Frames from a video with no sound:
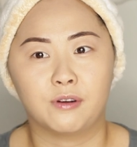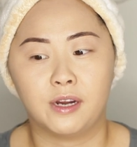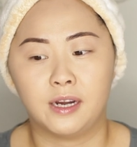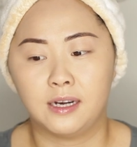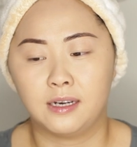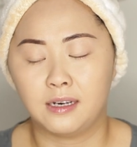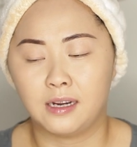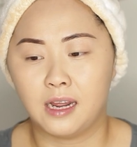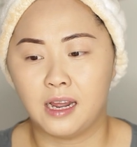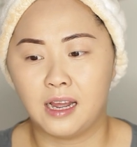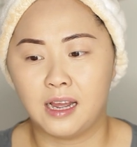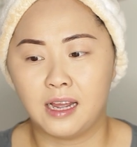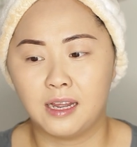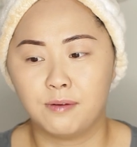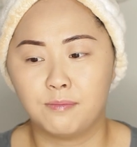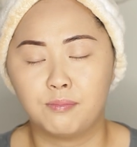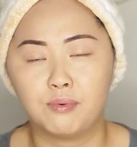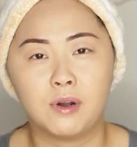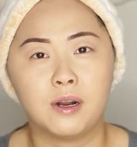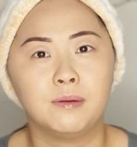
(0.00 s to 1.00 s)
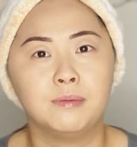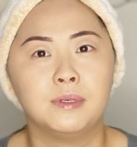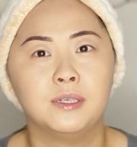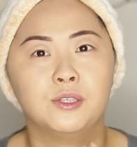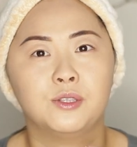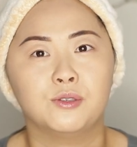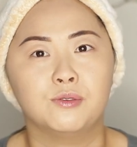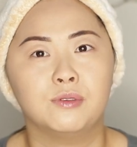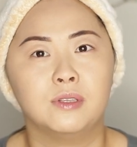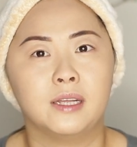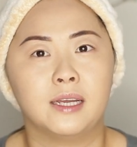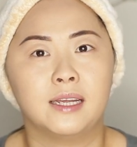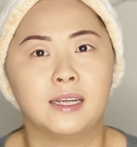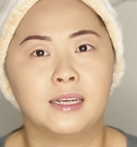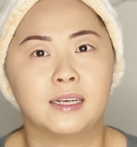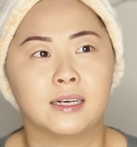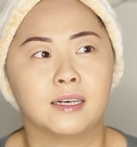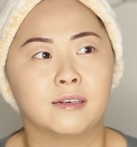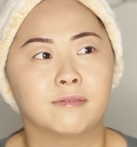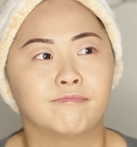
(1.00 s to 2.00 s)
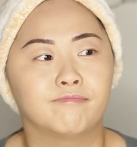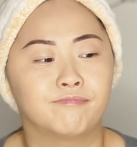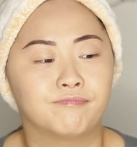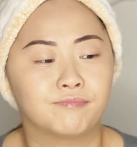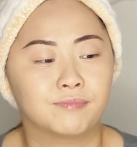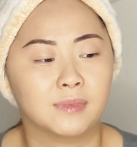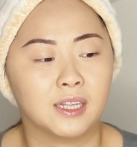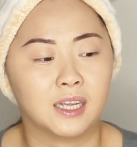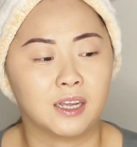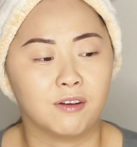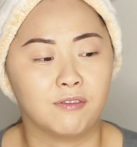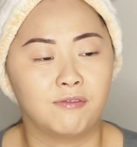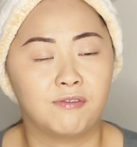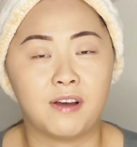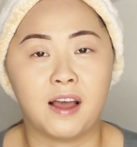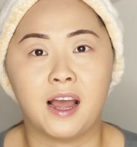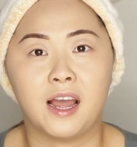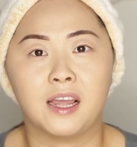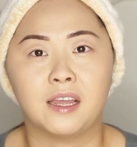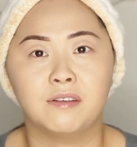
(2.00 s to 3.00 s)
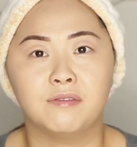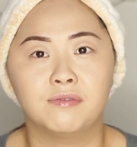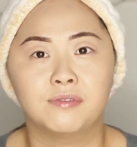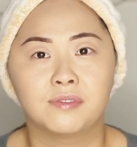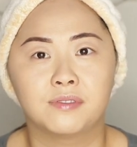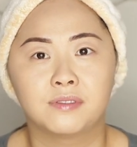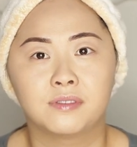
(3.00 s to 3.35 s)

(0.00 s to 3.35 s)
great, I'd probably do like a 5.